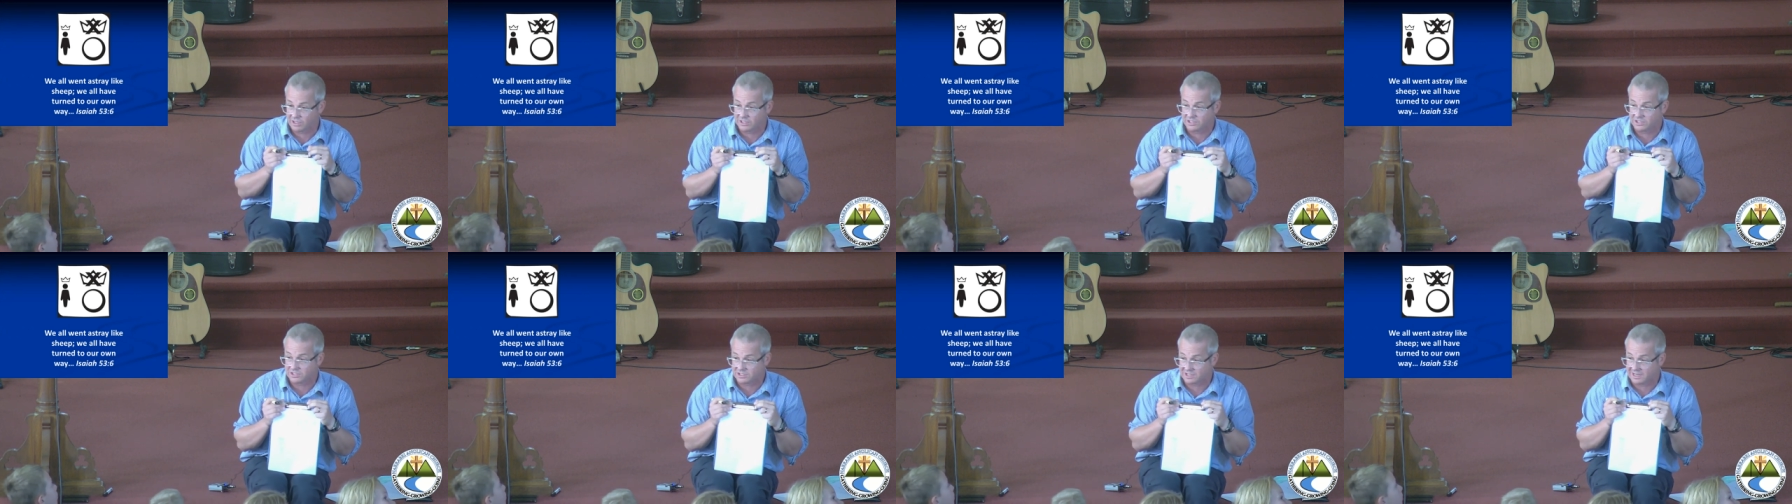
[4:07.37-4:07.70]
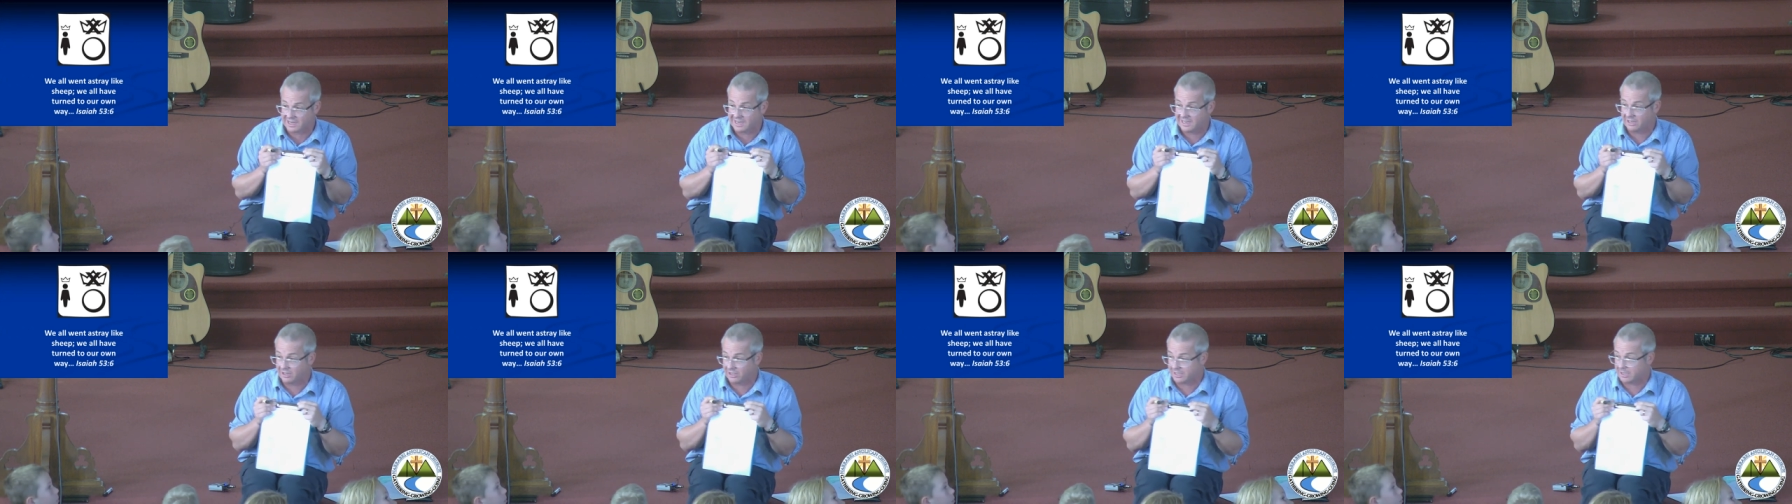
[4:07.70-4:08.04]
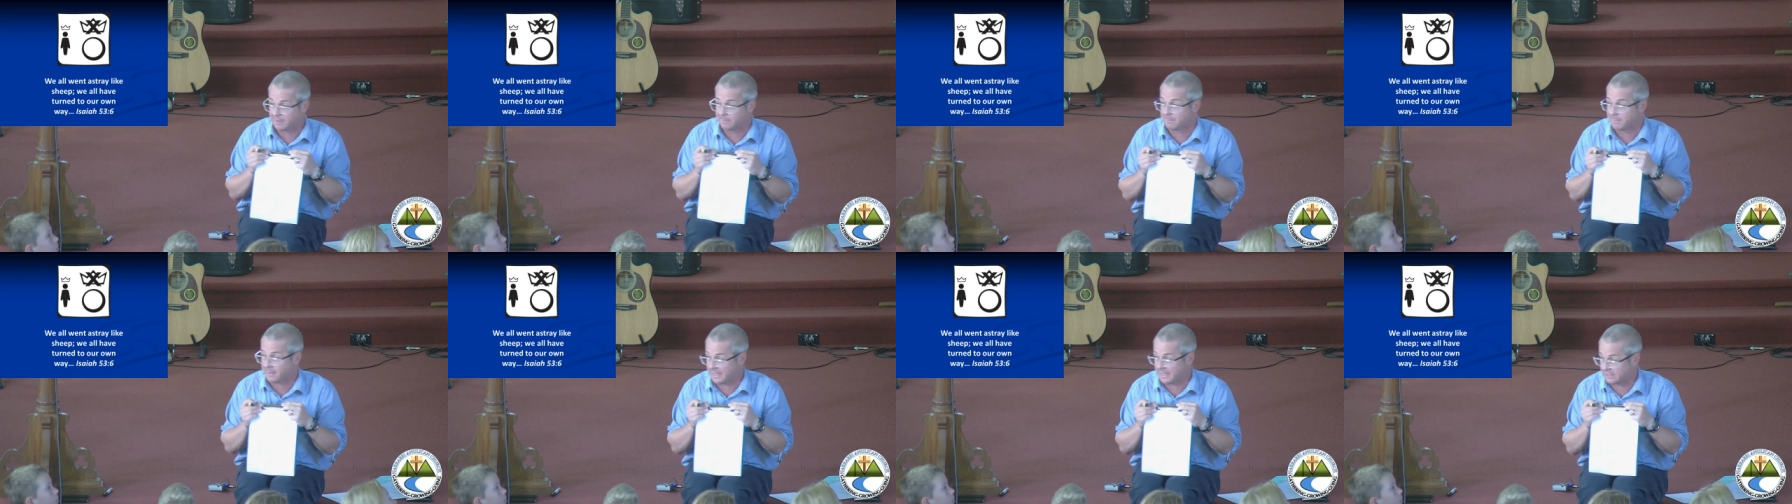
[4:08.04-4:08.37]
astray like a
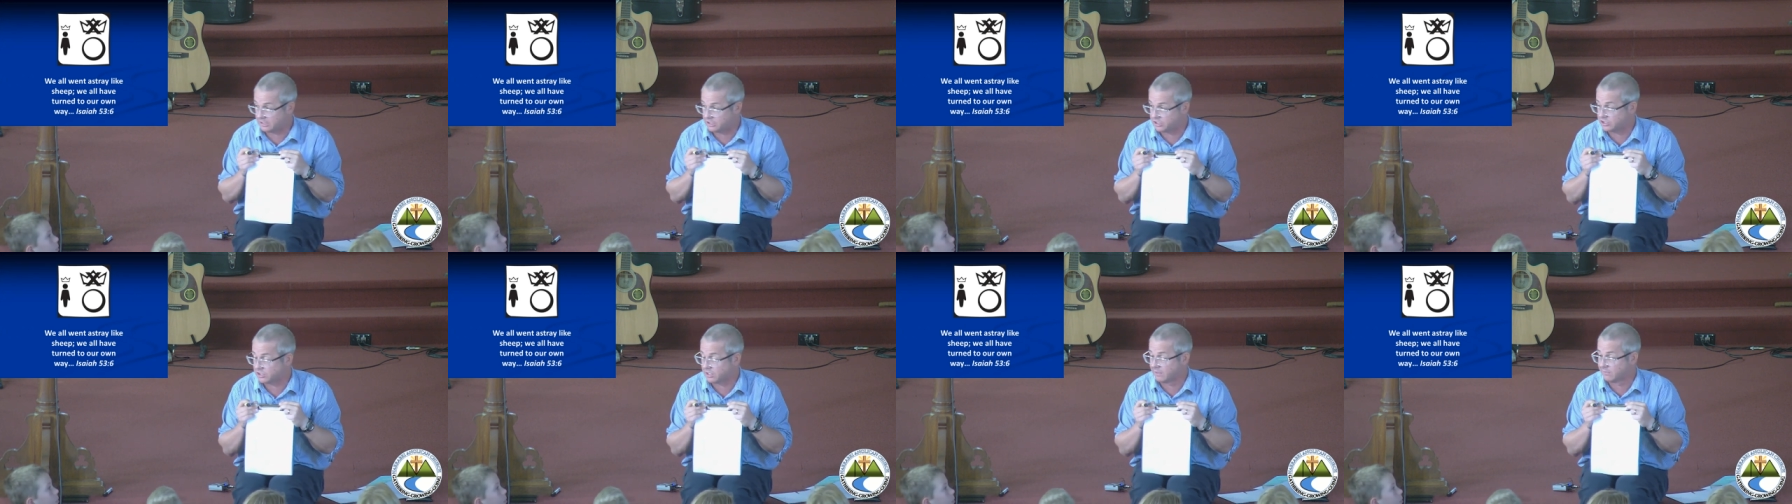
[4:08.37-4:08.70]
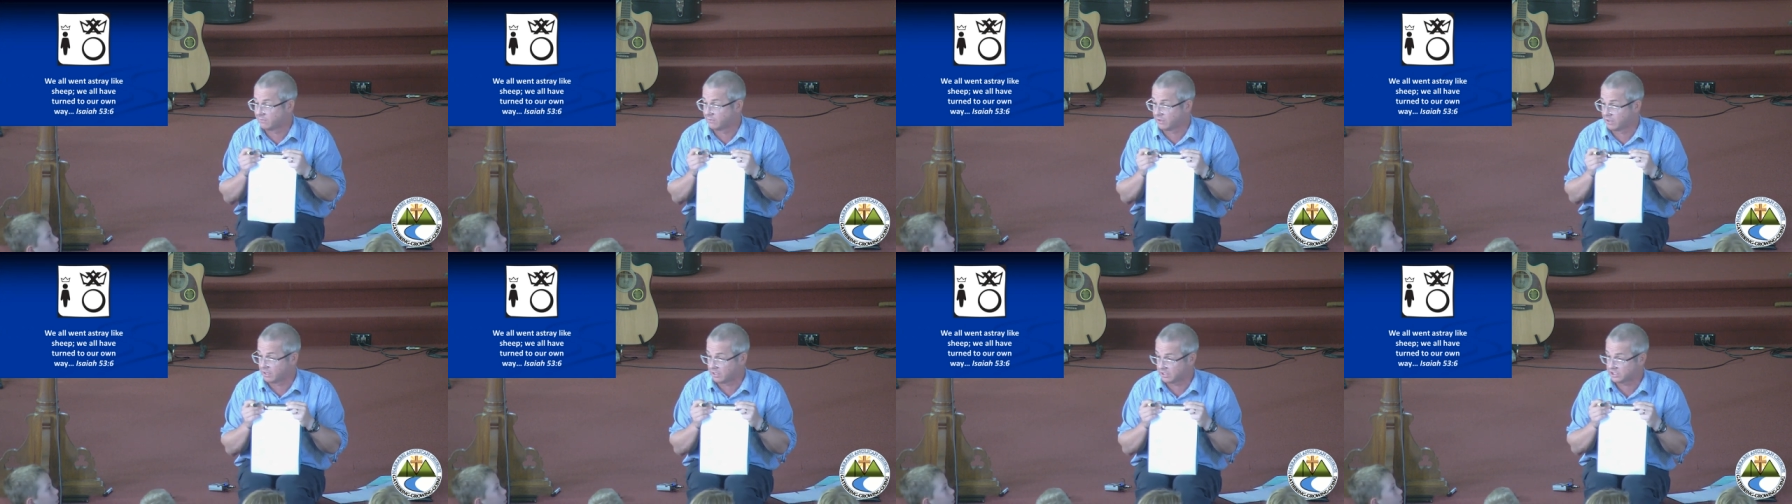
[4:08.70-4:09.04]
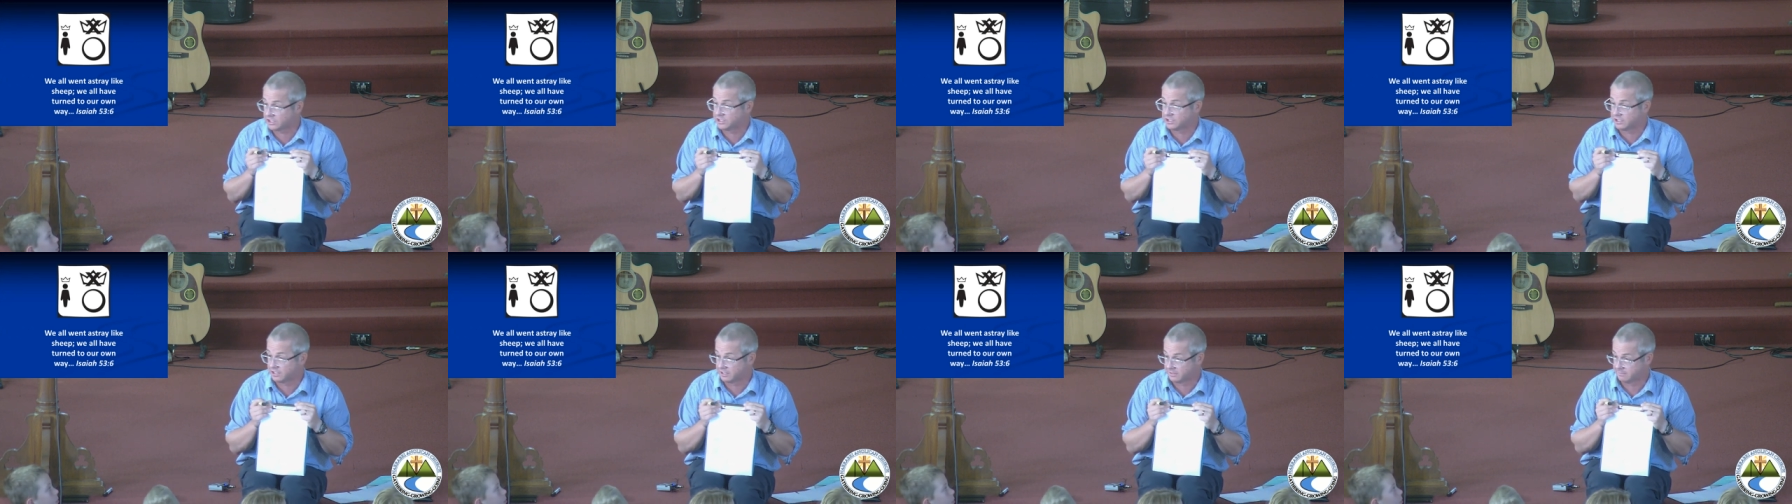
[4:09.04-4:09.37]
bunch of lost
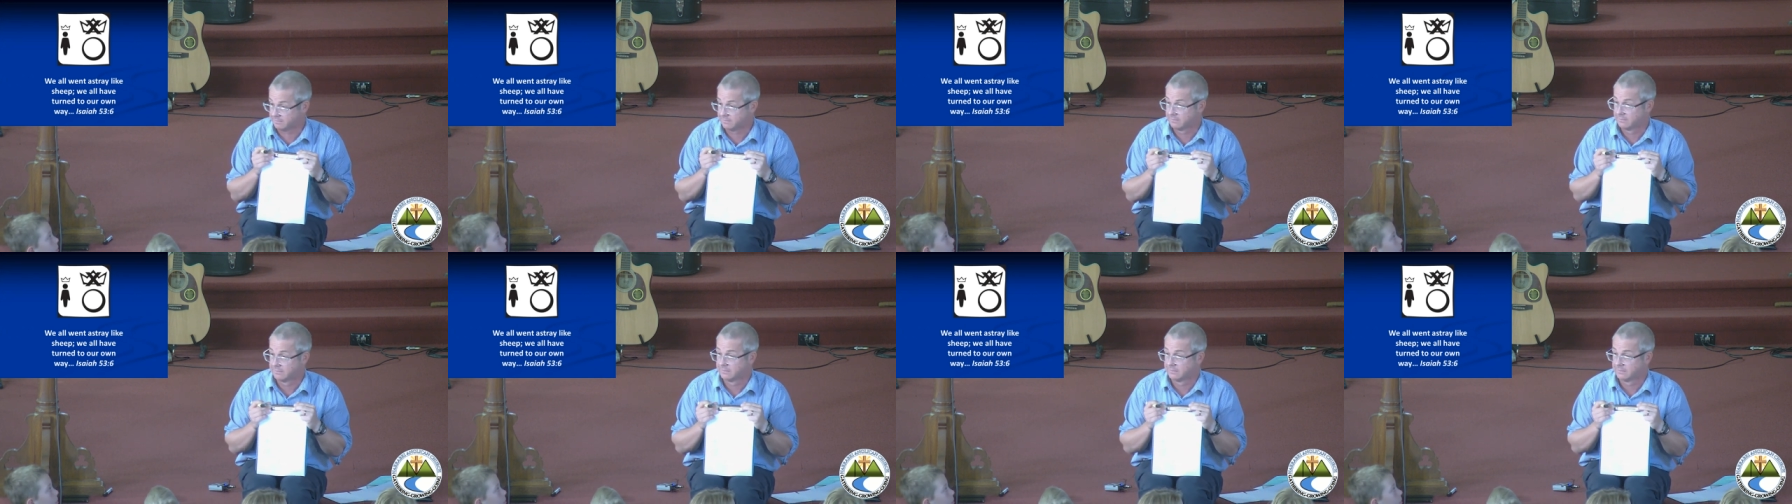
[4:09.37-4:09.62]
sheep.